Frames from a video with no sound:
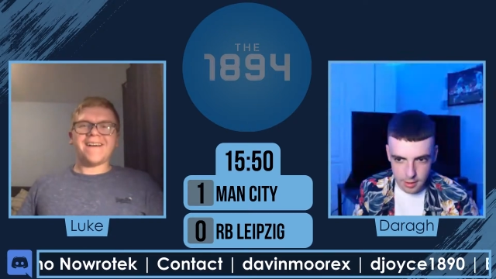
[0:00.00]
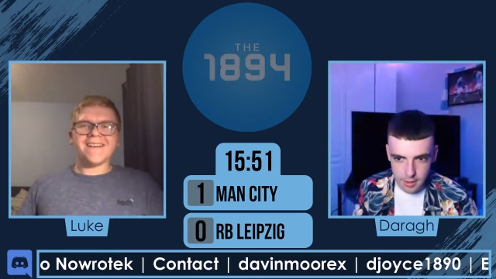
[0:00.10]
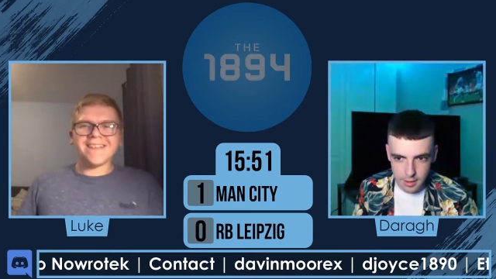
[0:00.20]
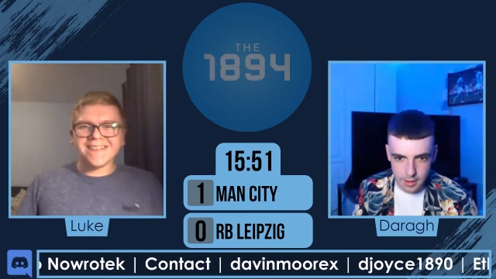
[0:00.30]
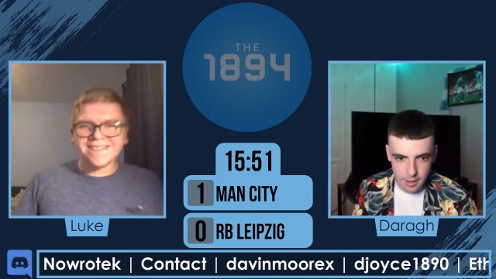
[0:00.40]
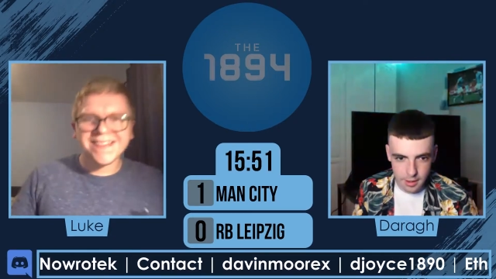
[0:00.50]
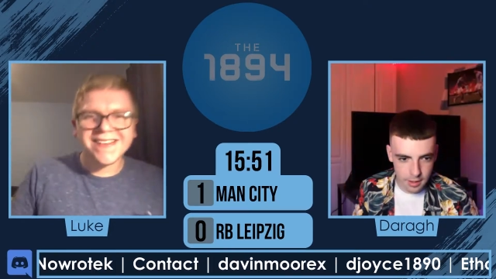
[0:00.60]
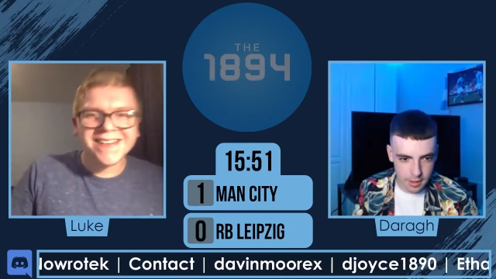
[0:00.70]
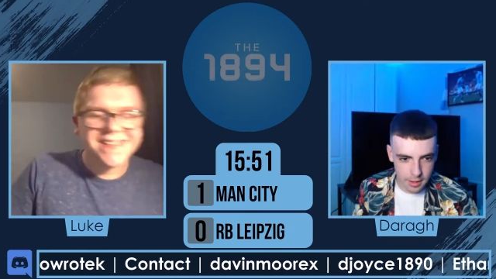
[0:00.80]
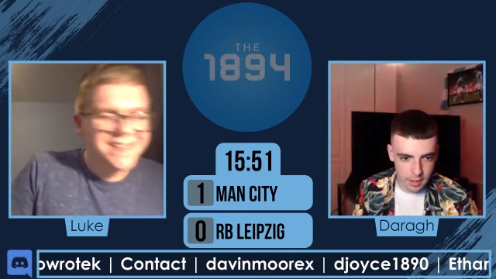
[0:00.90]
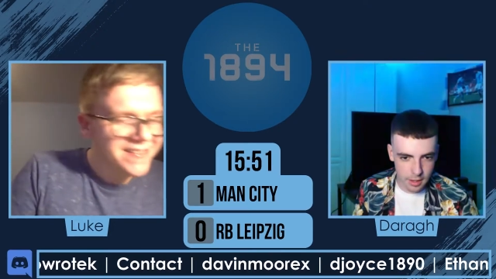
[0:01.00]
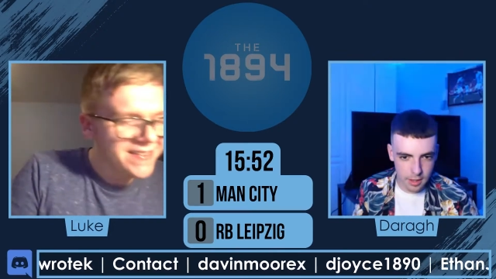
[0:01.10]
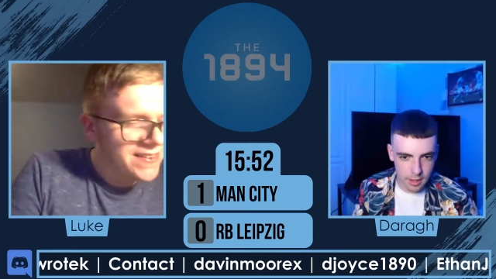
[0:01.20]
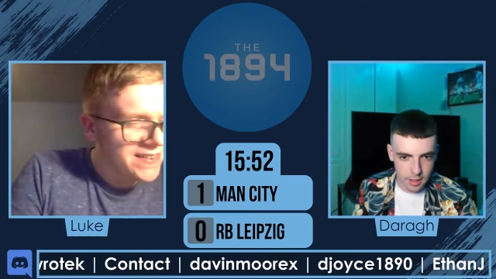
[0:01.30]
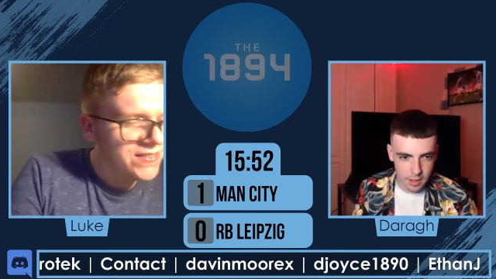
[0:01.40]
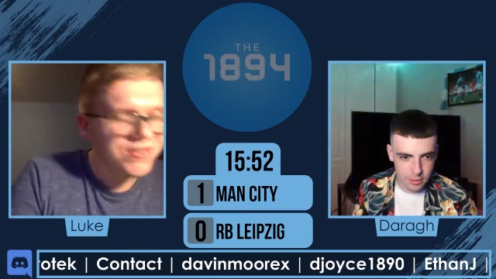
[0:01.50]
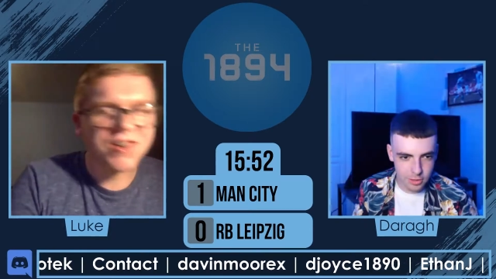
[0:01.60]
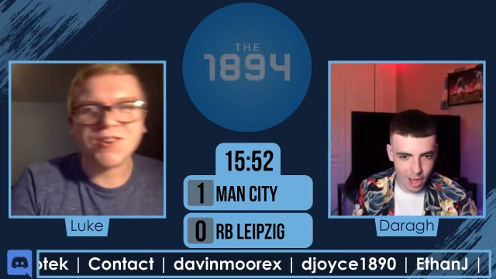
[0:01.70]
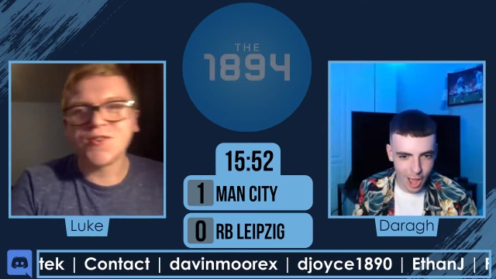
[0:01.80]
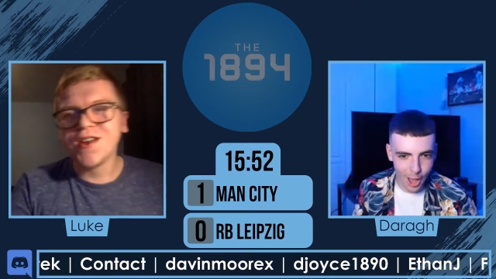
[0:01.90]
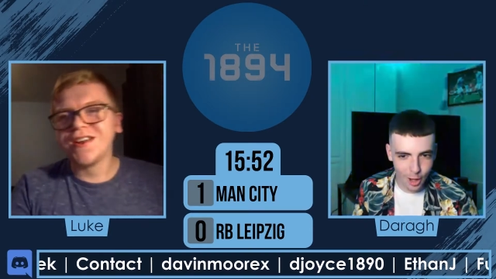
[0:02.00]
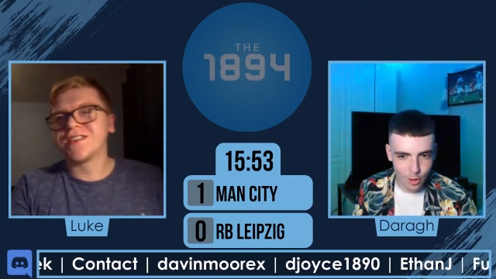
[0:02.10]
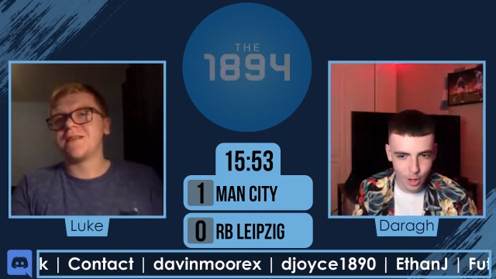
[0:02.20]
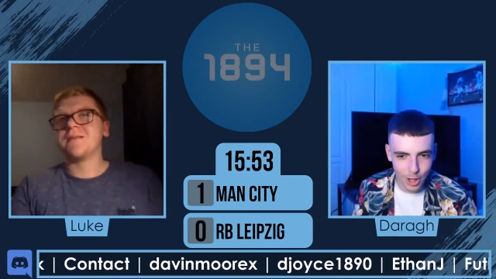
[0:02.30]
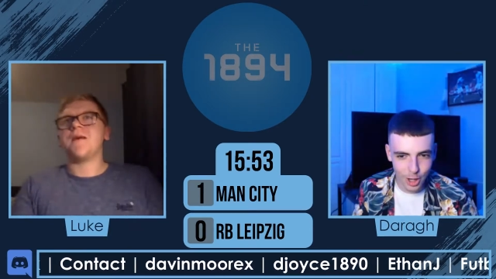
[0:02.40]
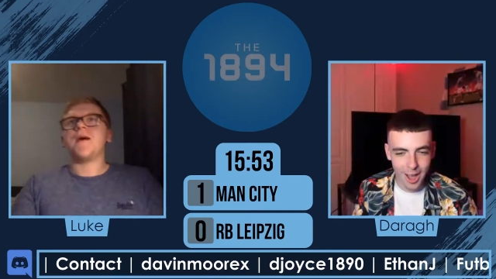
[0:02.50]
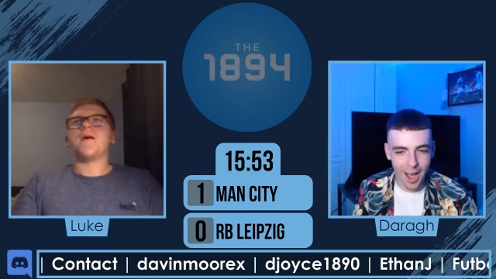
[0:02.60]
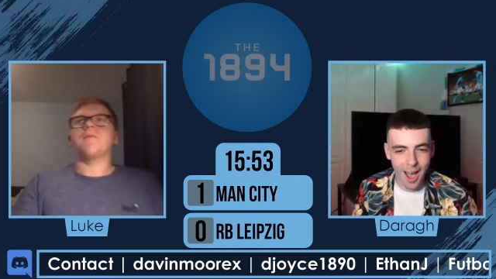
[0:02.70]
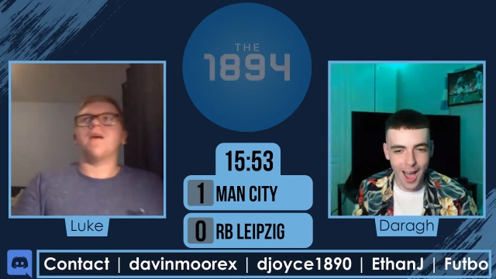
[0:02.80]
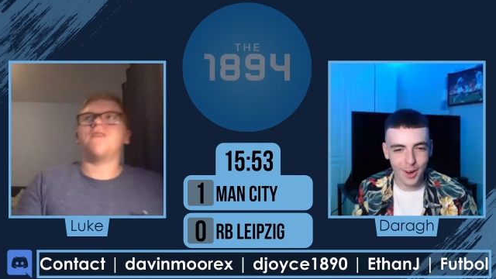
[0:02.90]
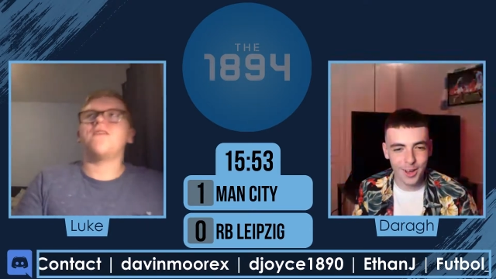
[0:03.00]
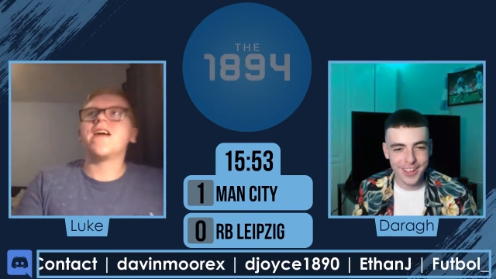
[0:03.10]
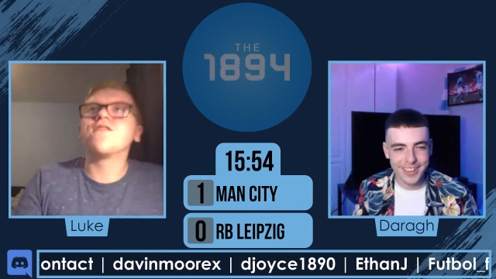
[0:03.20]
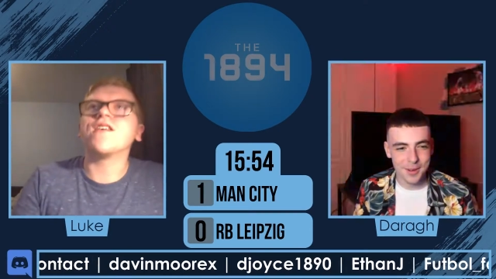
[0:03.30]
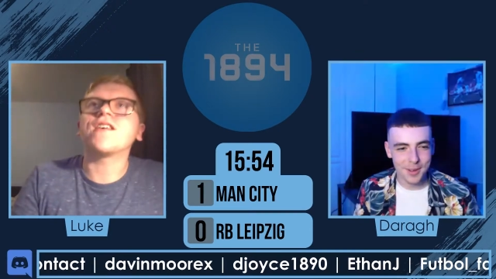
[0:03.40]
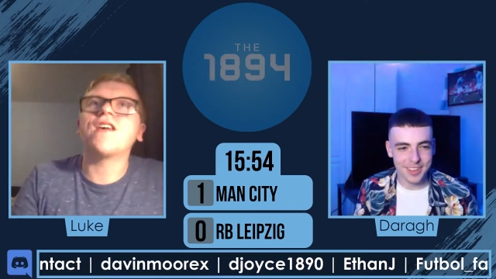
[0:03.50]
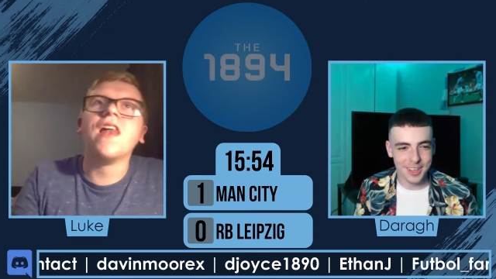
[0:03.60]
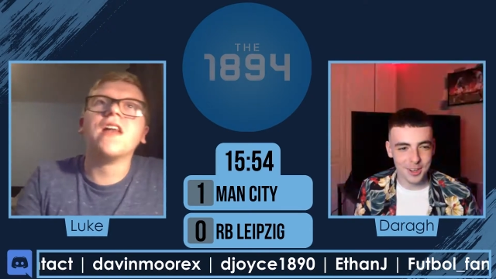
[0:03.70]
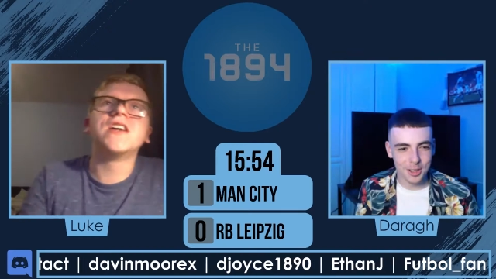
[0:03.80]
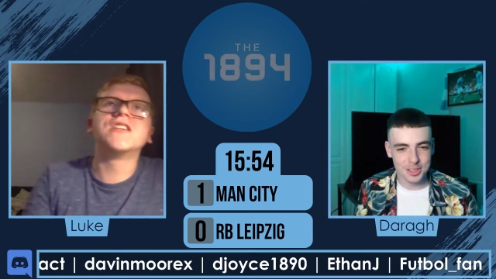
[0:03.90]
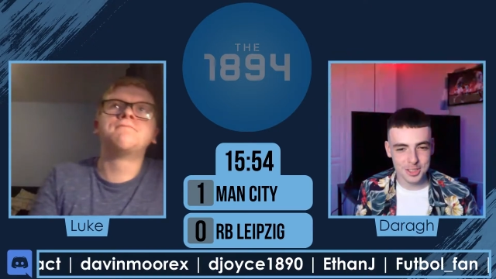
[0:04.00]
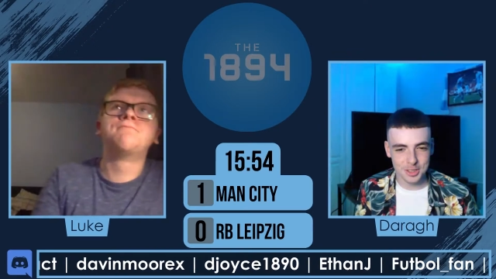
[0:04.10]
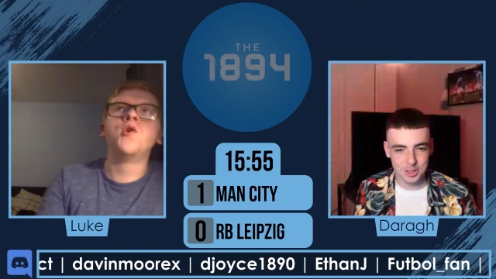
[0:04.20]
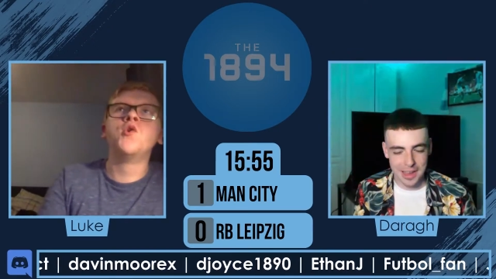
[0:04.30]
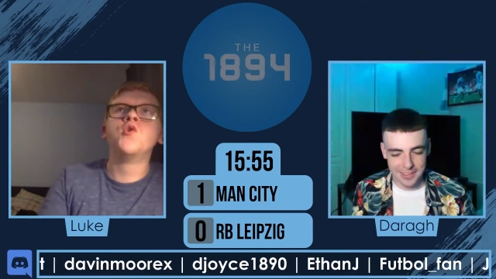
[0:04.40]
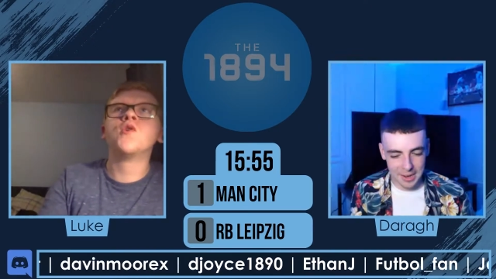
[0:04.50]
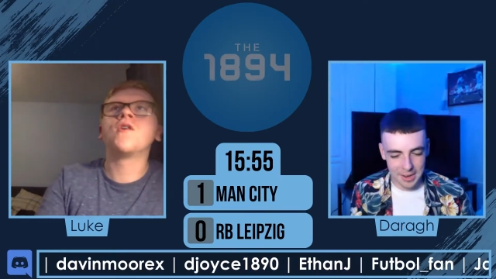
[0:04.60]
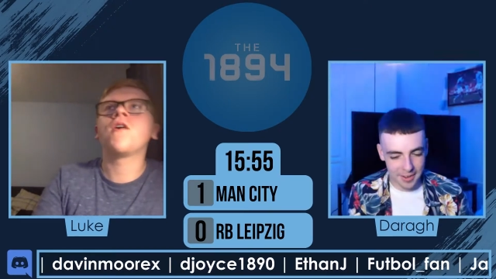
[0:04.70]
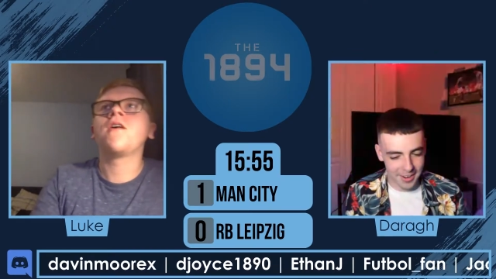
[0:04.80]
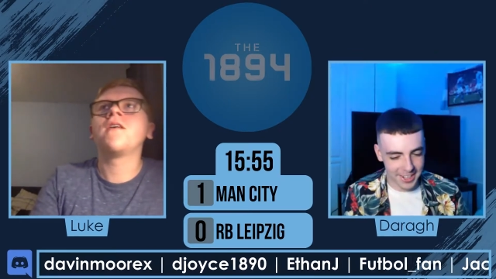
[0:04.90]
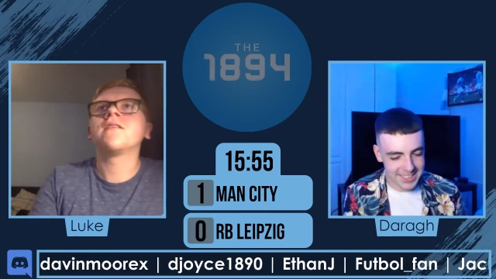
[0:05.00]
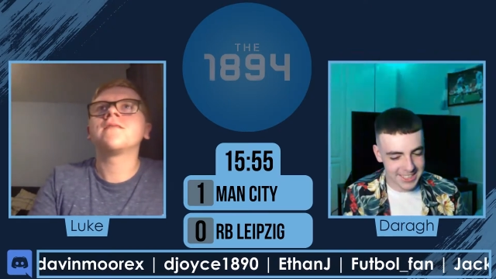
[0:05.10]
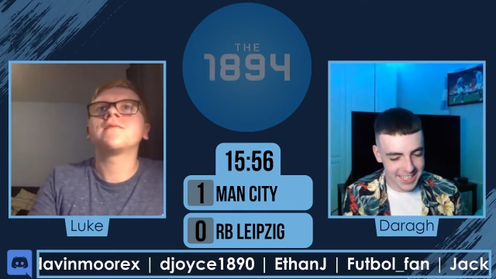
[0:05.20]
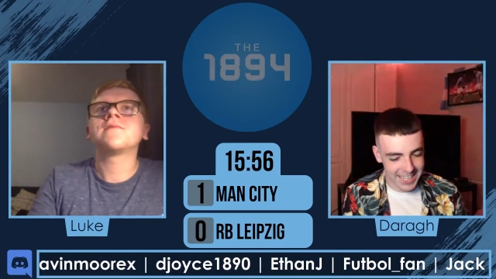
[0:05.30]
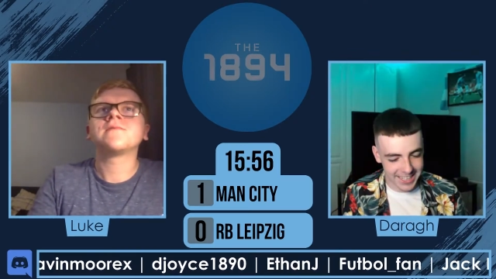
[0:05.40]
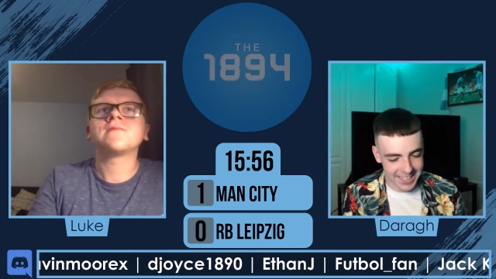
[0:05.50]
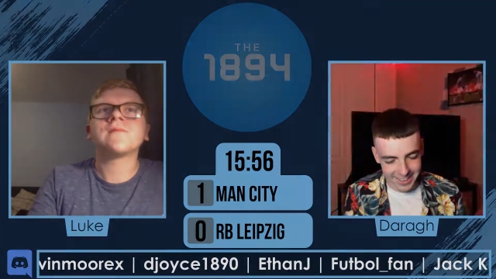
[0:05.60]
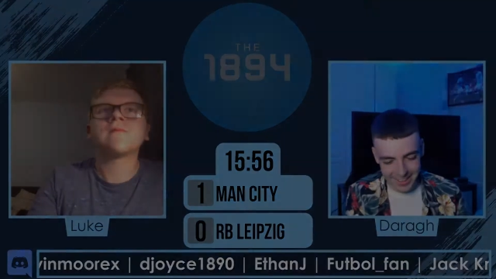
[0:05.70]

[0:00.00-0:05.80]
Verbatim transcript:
Speaker 1: Jack Grealish. Jack Grealish. Oh, no! the, the ultras that travel there We're only seen.